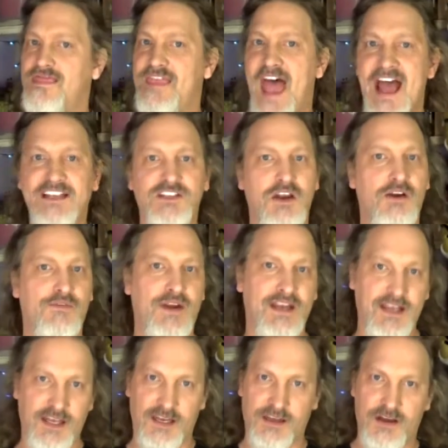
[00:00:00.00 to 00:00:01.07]
That's
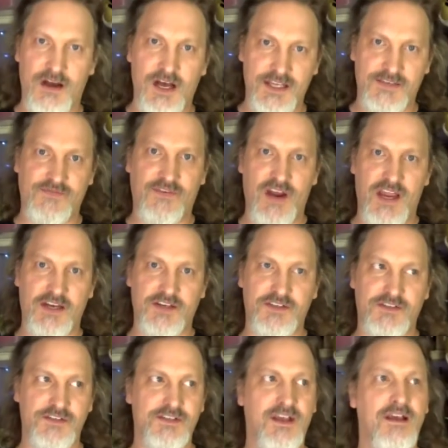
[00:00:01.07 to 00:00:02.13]
already going to cause
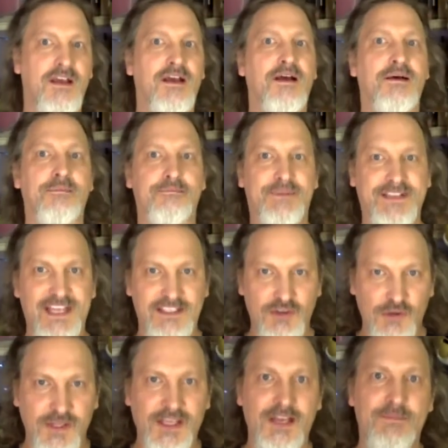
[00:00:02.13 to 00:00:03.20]
fractures. But that's
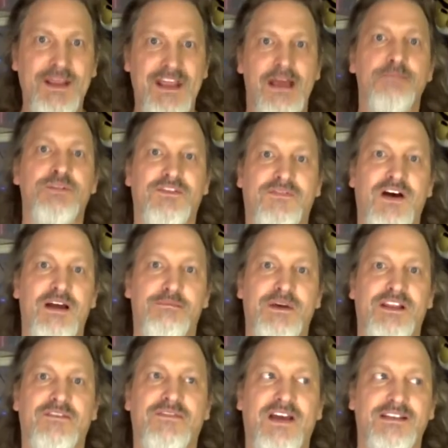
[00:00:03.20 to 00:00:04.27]
only going to be amplified by
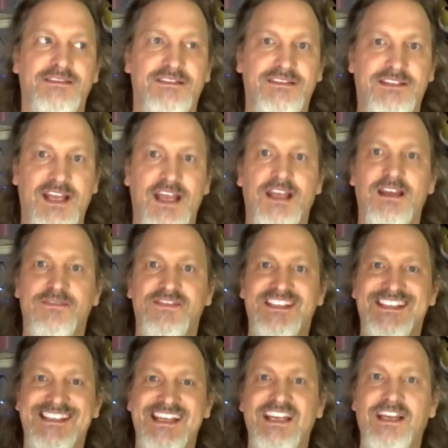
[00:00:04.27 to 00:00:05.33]
the fact that they have
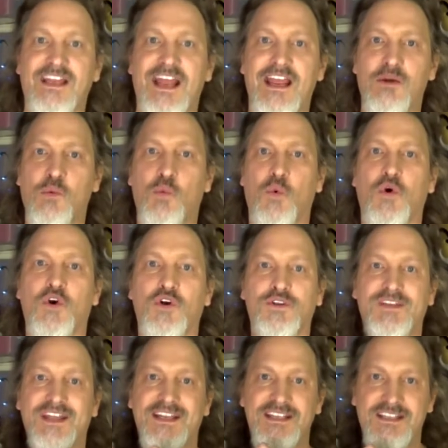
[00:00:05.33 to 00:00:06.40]
seen a
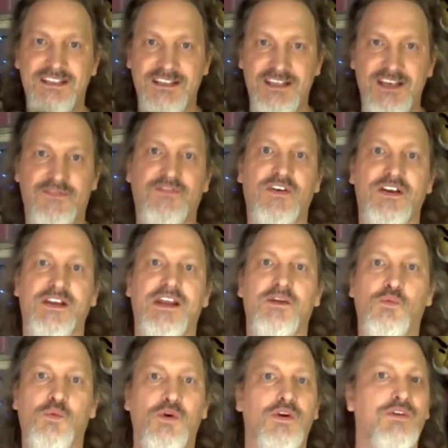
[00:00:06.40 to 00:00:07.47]
world that is different, a
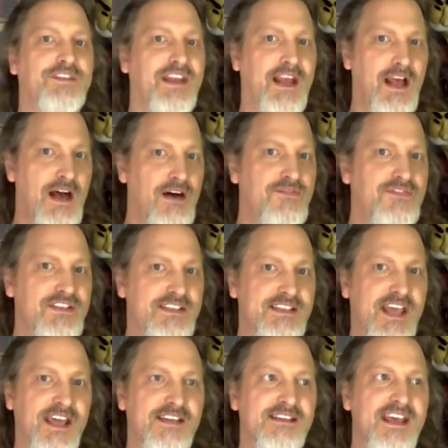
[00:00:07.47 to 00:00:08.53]
world that Alpha
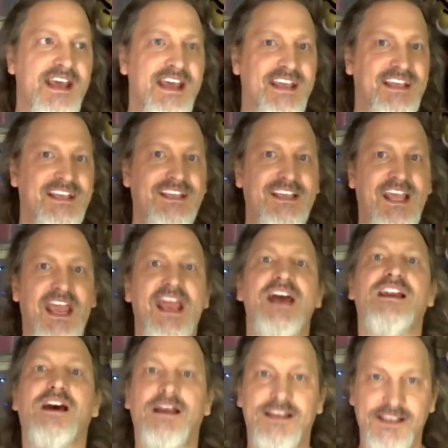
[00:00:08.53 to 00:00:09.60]
says
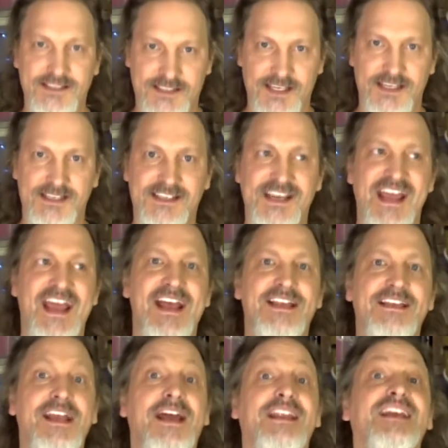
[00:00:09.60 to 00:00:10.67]
cannot exist,
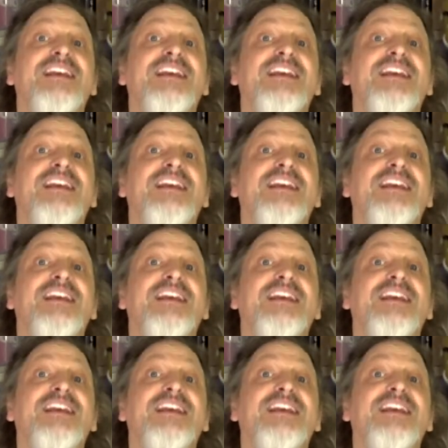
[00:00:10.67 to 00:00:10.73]
and yet